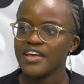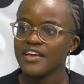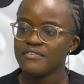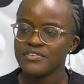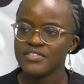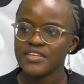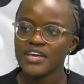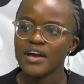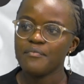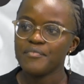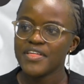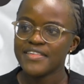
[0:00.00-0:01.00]
Everything
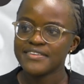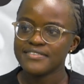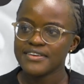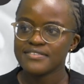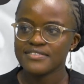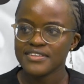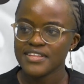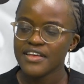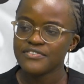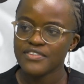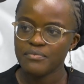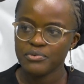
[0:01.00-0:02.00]
a mother takes in
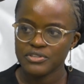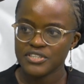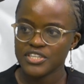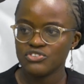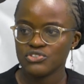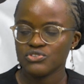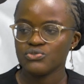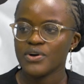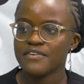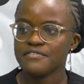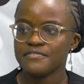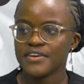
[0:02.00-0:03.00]
has the potential to
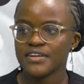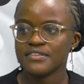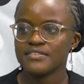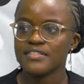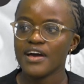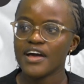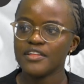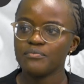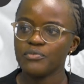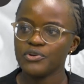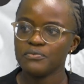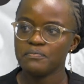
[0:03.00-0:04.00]
affect the
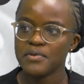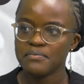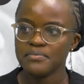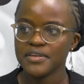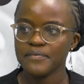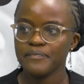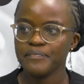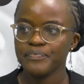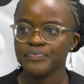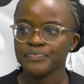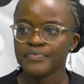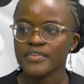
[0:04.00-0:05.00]
unborn baby.
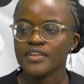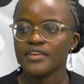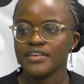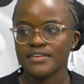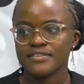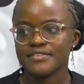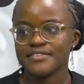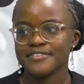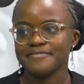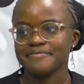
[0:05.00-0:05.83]
Yes.